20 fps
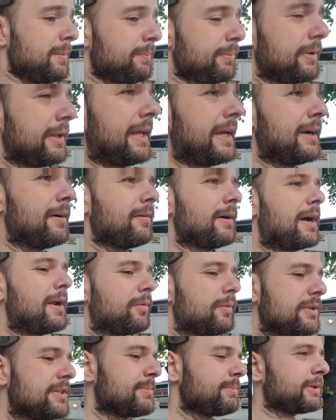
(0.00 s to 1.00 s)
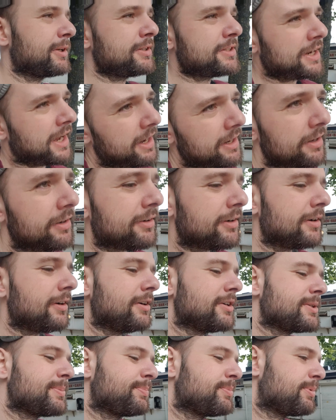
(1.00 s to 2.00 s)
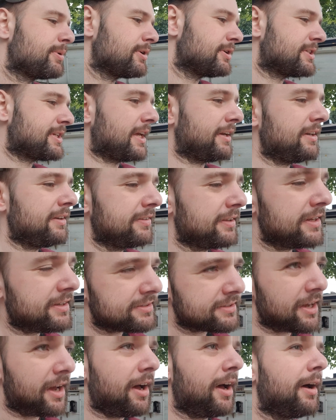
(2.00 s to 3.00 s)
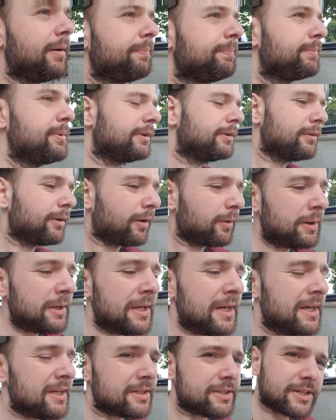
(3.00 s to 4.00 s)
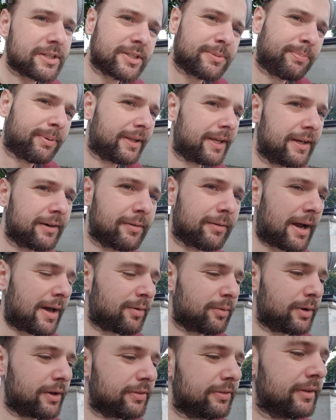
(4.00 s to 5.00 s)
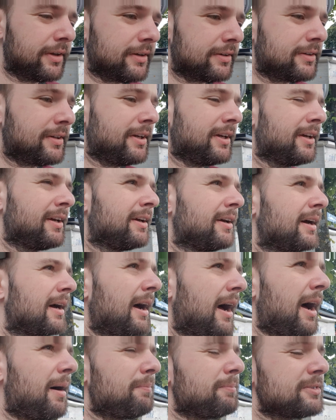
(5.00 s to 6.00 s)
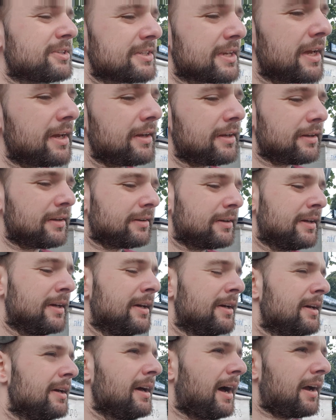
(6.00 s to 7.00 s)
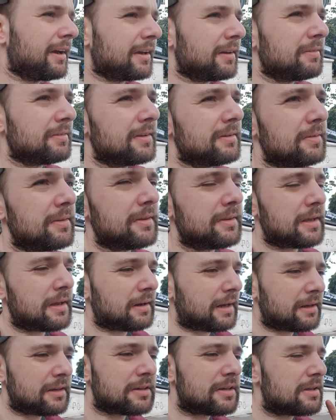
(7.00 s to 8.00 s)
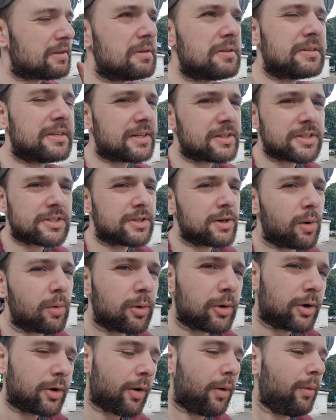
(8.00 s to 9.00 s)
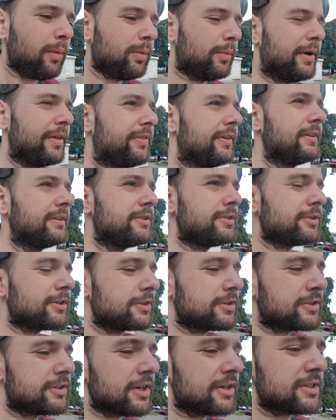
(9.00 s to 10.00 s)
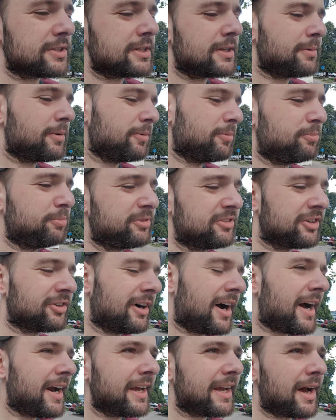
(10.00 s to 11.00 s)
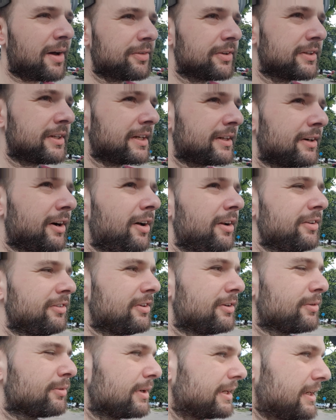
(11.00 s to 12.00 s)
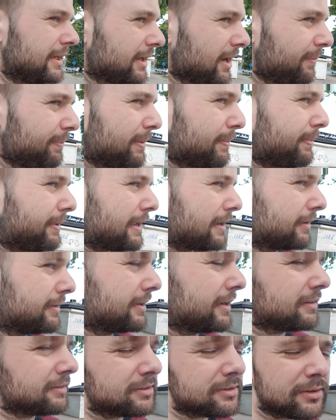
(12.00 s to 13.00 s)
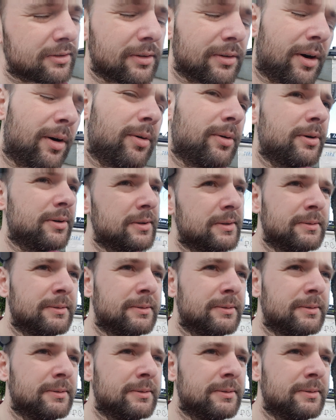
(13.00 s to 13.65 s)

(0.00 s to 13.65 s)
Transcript: playing around with some containers, setting things up, you know, just played around with it. I'm saying, like, like there's no goal with it. You're just trying out the technology, reading up a bit, and you know,